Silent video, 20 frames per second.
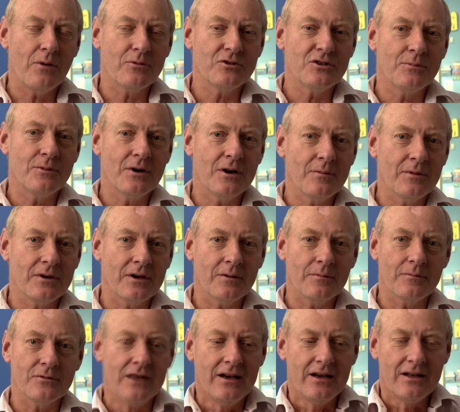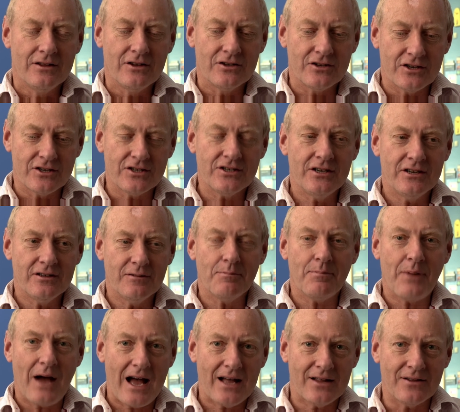up to Birmingham. And there's a certain
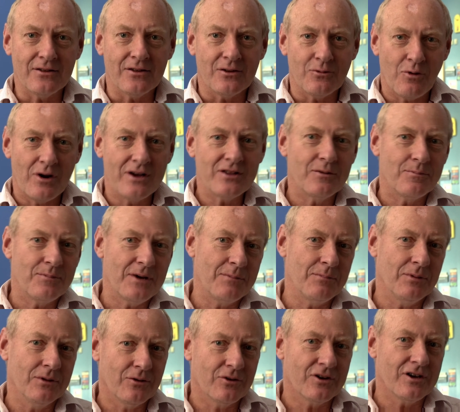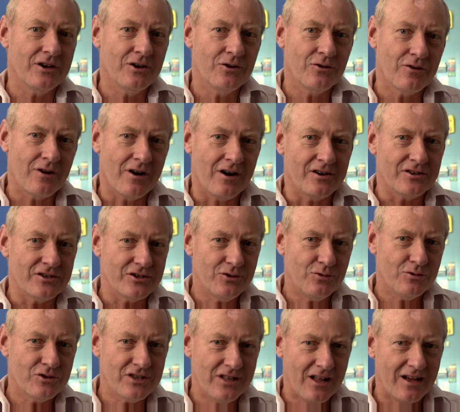pattern the way that people look at your eyes. It's
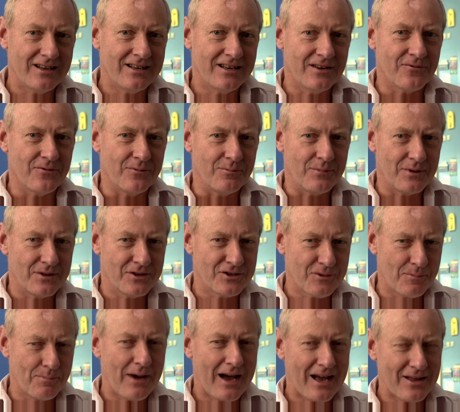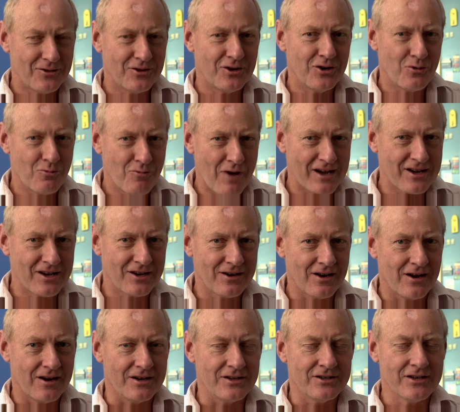all slightly different, but there's a pattern that you
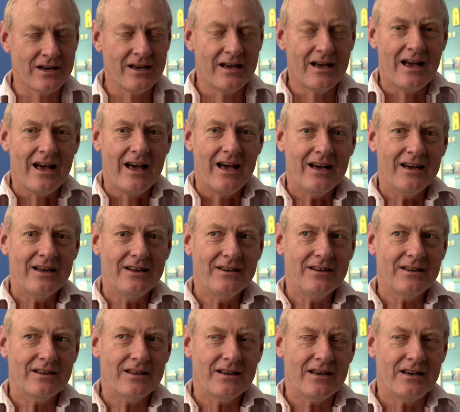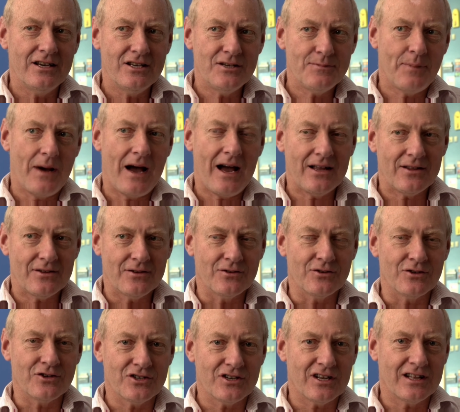recognize. And his
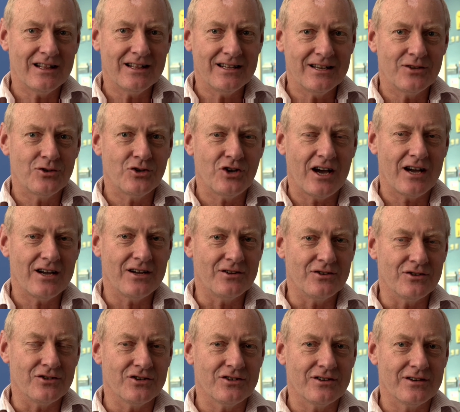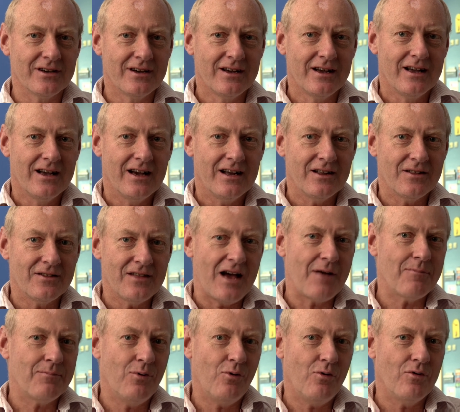pattern suddenly changed. And at
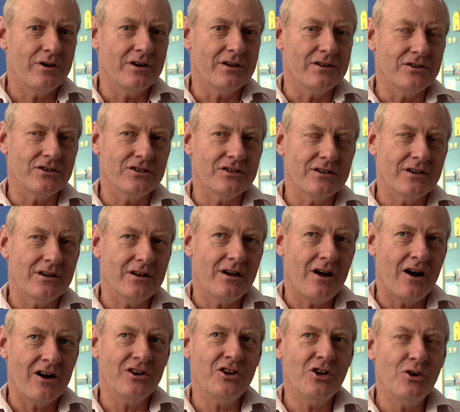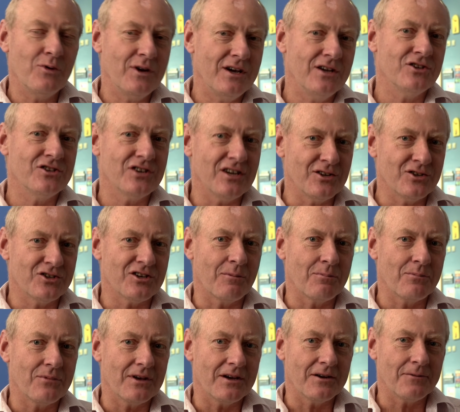that point, I knew he'd seen
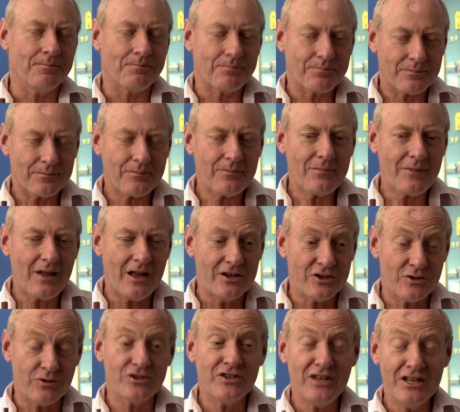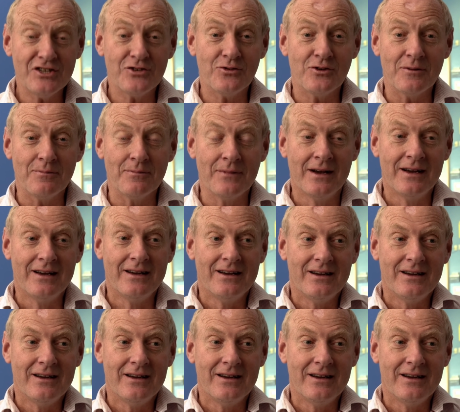something. And so I said to him,